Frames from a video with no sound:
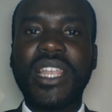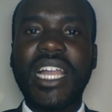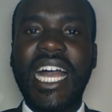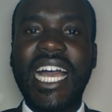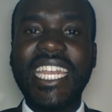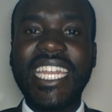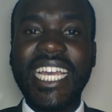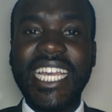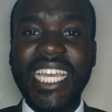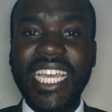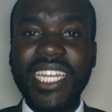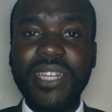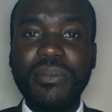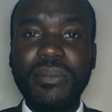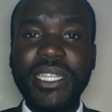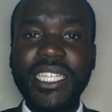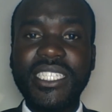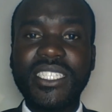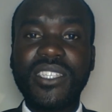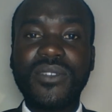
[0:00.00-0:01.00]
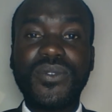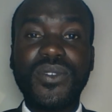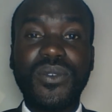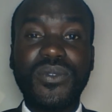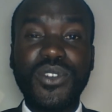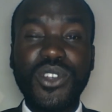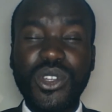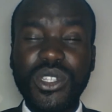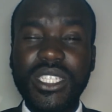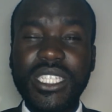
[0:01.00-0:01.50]
And again, please, if
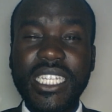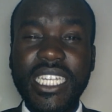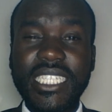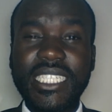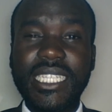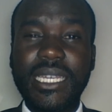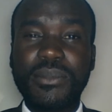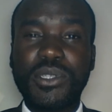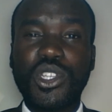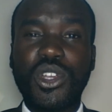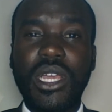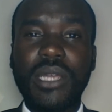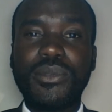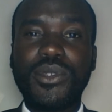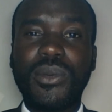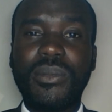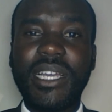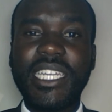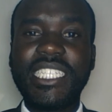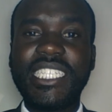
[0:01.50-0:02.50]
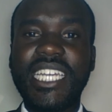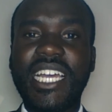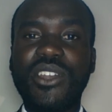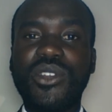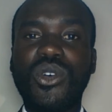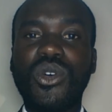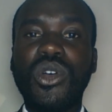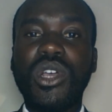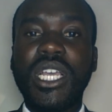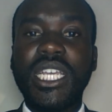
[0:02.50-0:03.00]
you've not yet subscribed to my
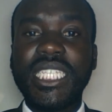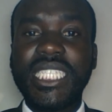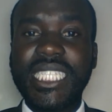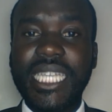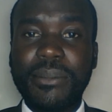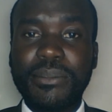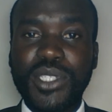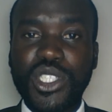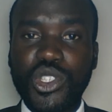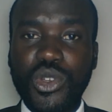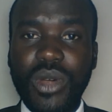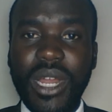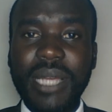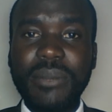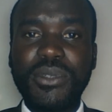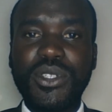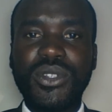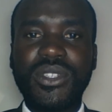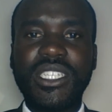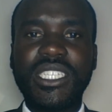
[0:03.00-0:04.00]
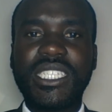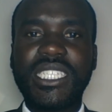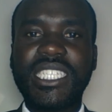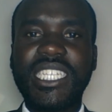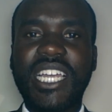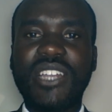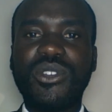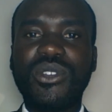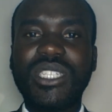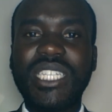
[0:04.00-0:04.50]
channel, subscribe to this
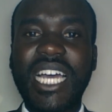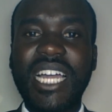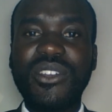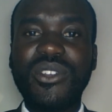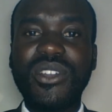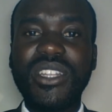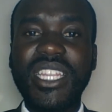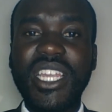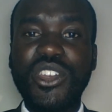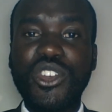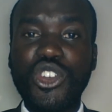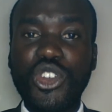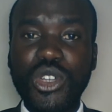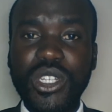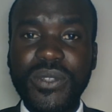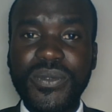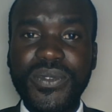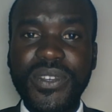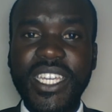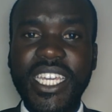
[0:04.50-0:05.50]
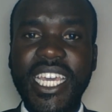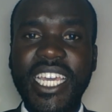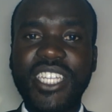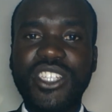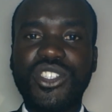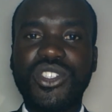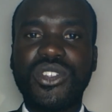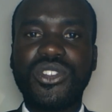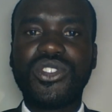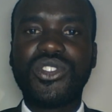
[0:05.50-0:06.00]
channel, turn on the
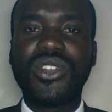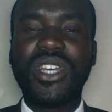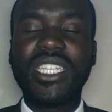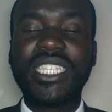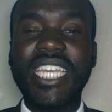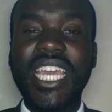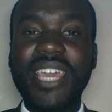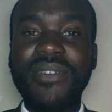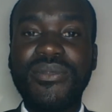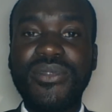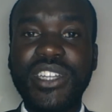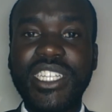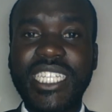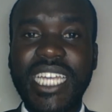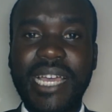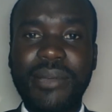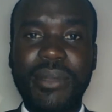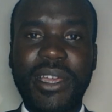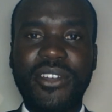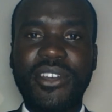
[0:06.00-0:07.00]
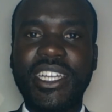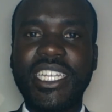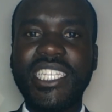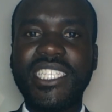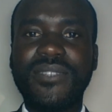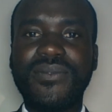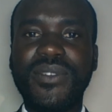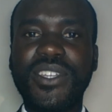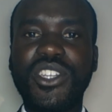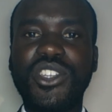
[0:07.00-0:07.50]
notification so that every time I
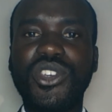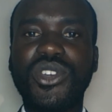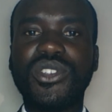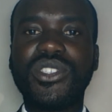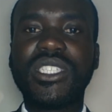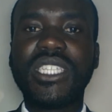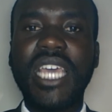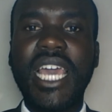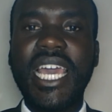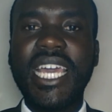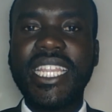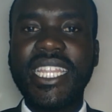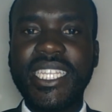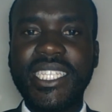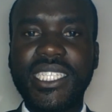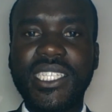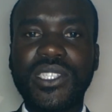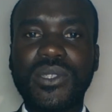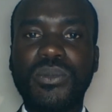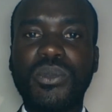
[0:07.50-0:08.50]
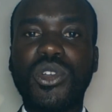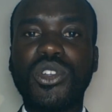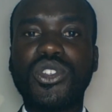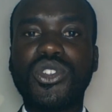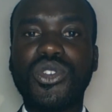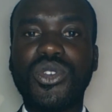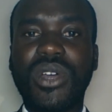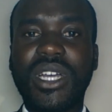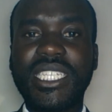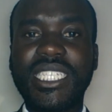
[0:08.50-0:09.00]
release videos, this is brought
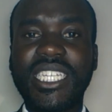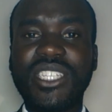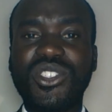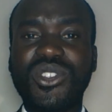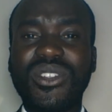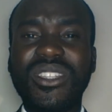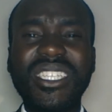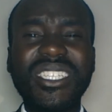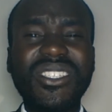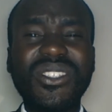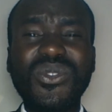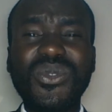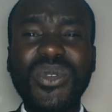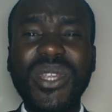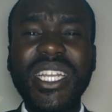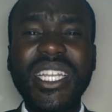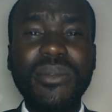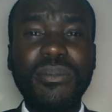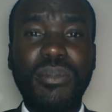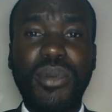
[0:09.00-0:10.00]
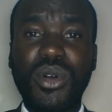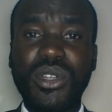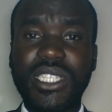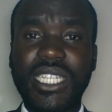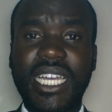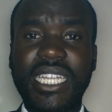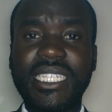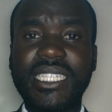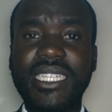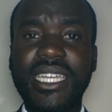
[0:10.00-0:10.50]
to your attention. This is really
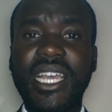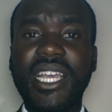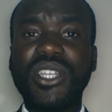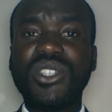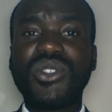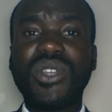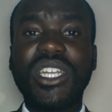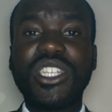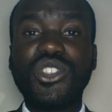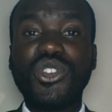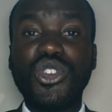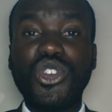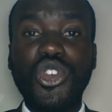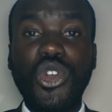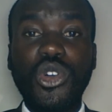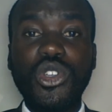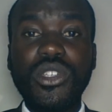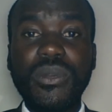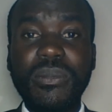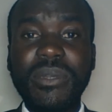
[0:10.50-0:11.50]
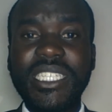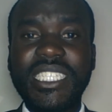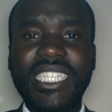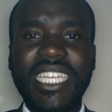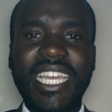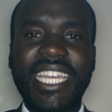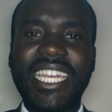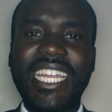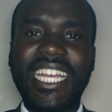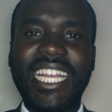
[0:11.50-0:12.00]
important so that you don't miss
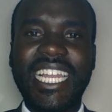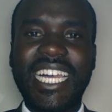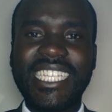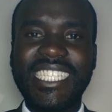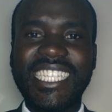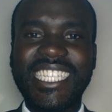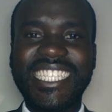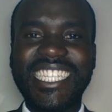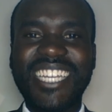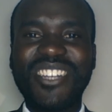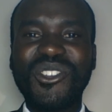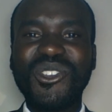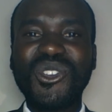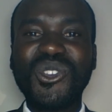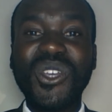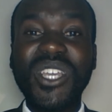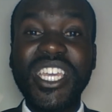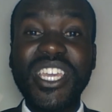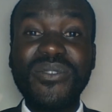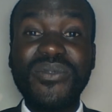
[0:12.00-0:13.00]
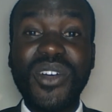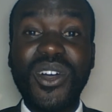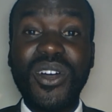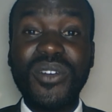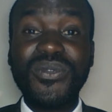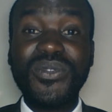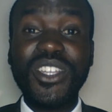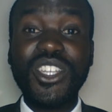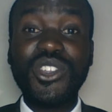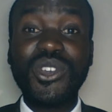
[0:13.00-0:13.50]
any classes. And also give our
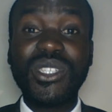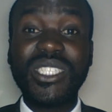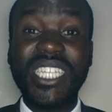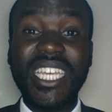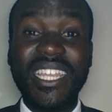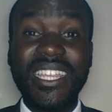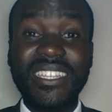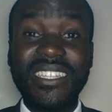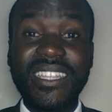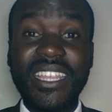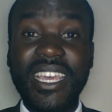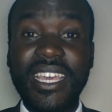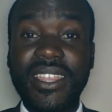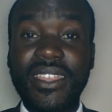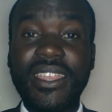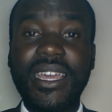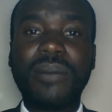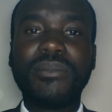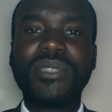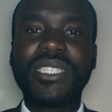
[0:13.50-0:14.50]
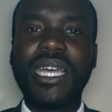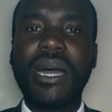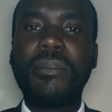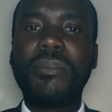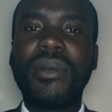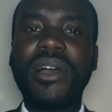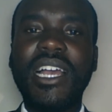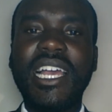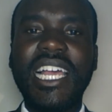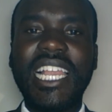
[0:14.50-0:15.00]
videos a thumbs
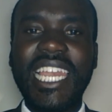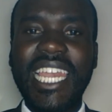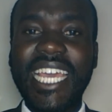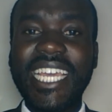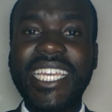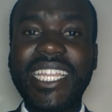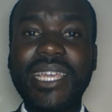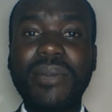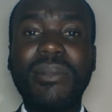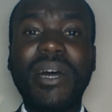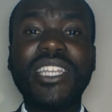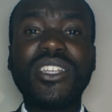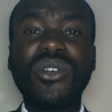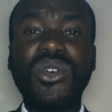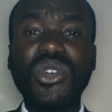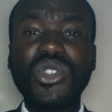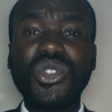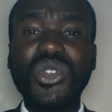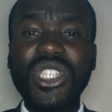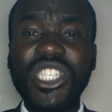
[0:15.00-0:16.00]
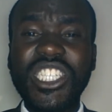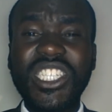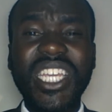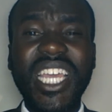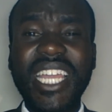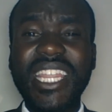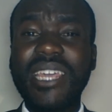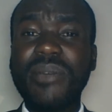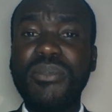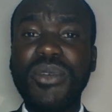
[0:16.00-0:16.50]
up, like them, and also
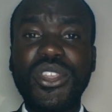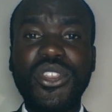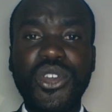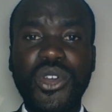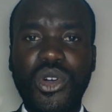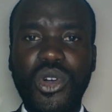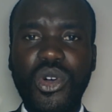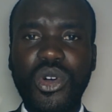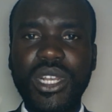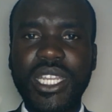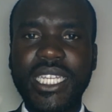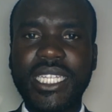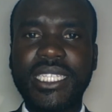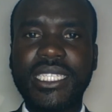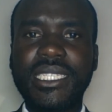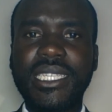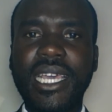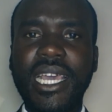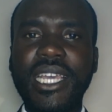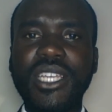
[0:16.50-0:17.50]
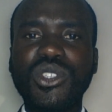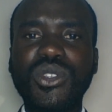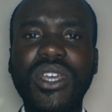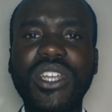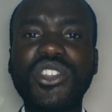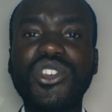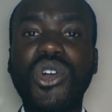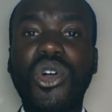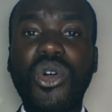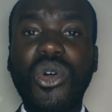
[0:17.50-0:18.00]
share them with your colleagues so
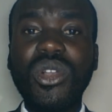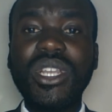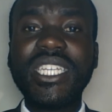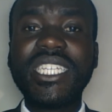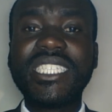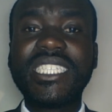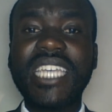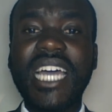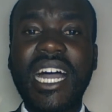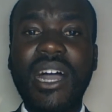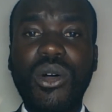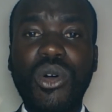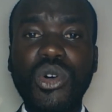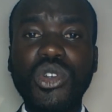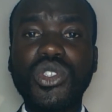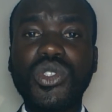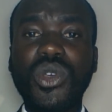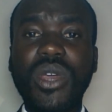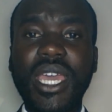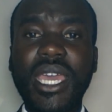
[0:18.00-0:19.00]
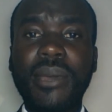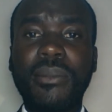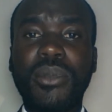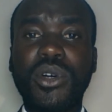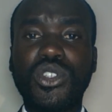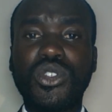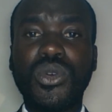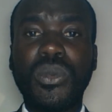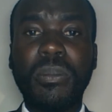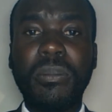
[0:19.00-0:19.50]
that your colleagues are also
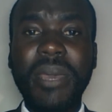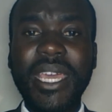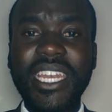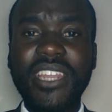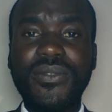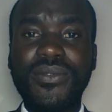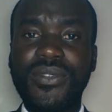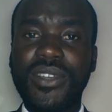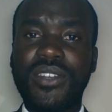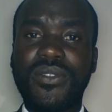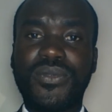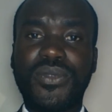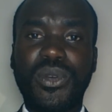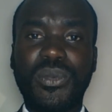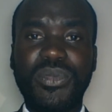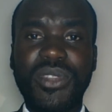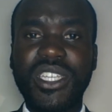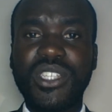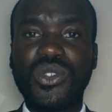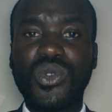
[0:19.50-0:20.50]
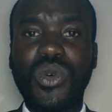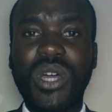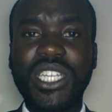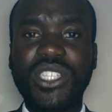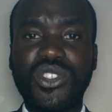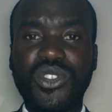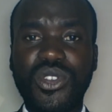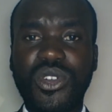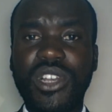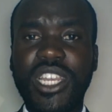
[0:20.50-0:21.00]
able to benefit from this
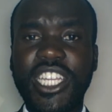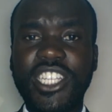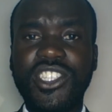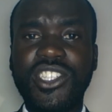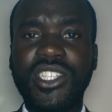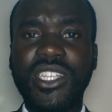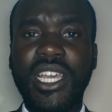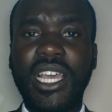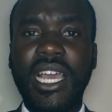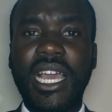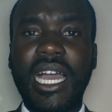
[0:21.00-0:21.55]
wise knowledge.